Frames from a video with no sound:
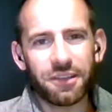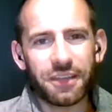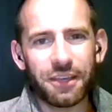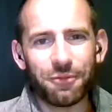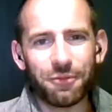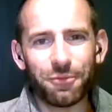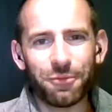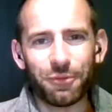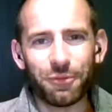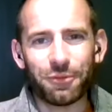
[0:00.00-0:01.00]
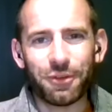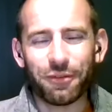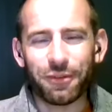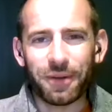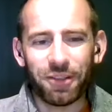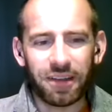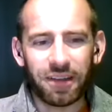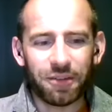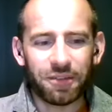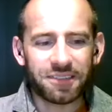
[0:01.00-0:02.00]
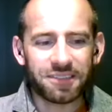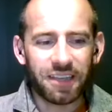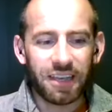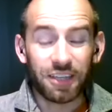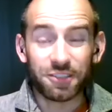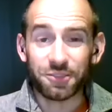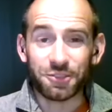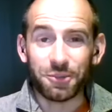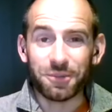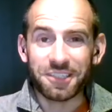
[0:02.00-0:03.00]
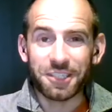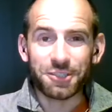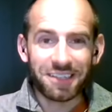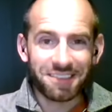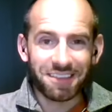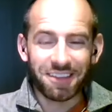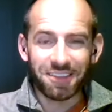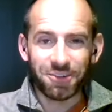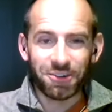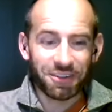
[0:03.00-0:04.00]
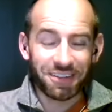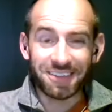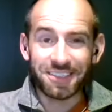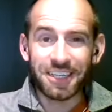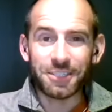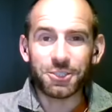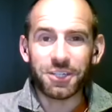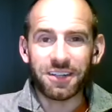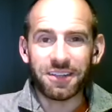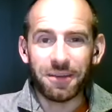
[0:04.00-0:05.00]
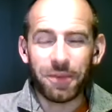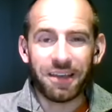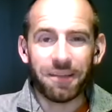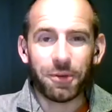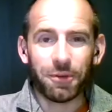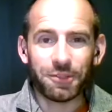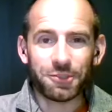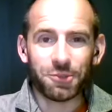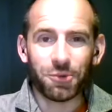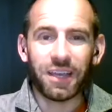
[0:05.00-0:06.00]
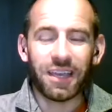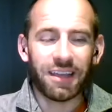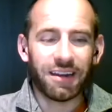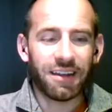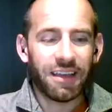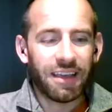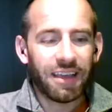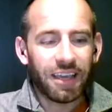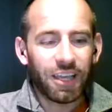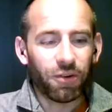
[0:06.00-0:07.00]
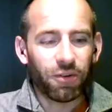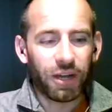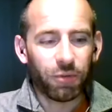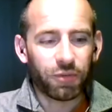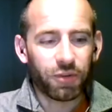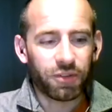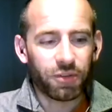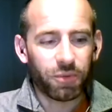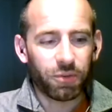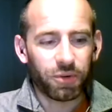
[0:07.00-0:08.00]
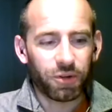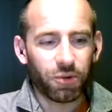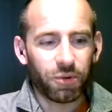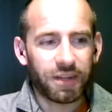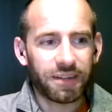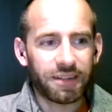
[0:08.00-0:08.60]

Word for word: I think we've covered quite a lot of ground. It's always interesting to talk and share a bit about the story and, you know, how we've got to where we're going.